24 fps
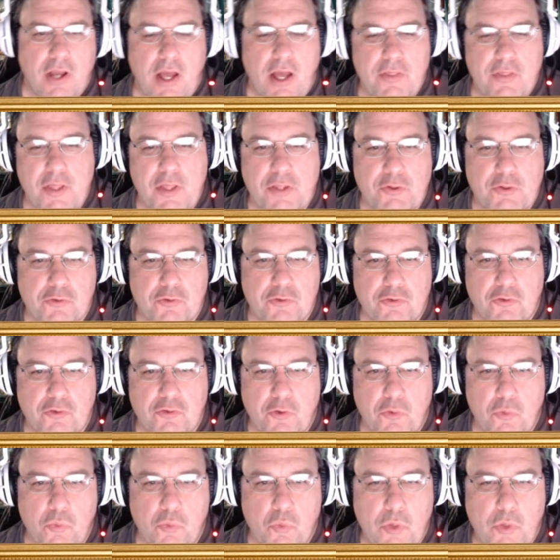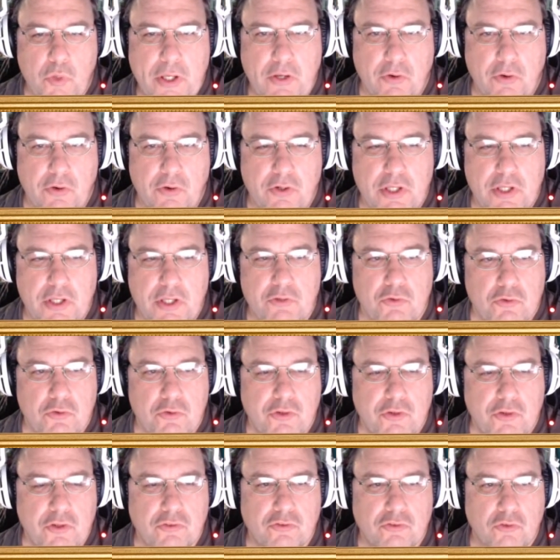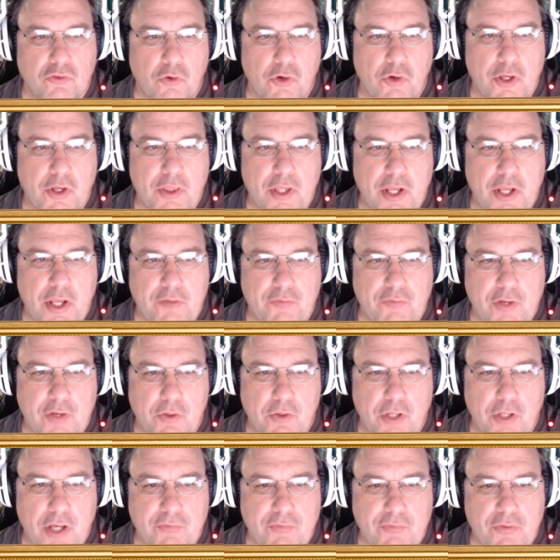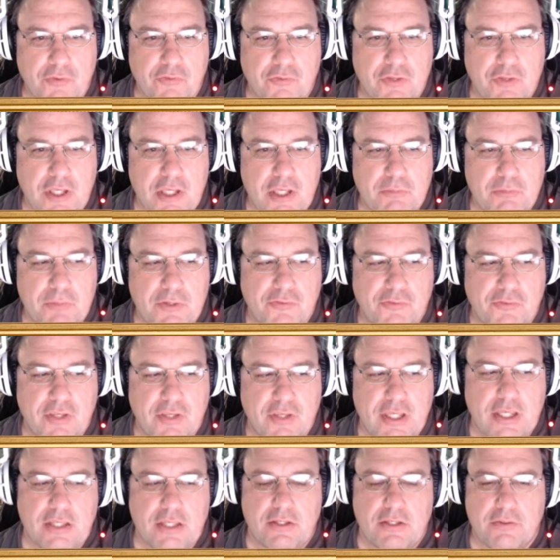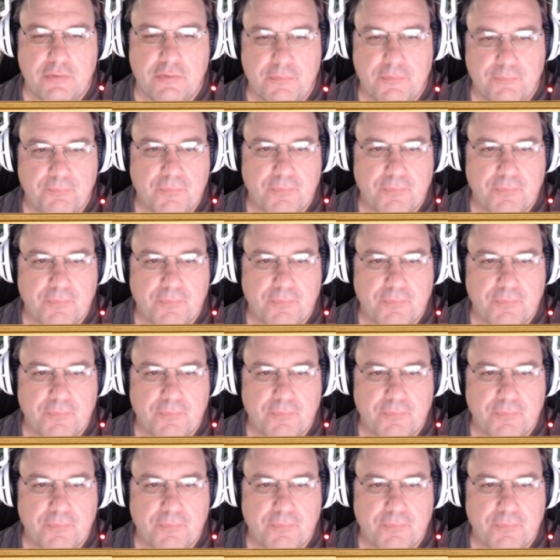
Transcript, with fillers: I thought this was a weird, interesting story that I found off of CNBC.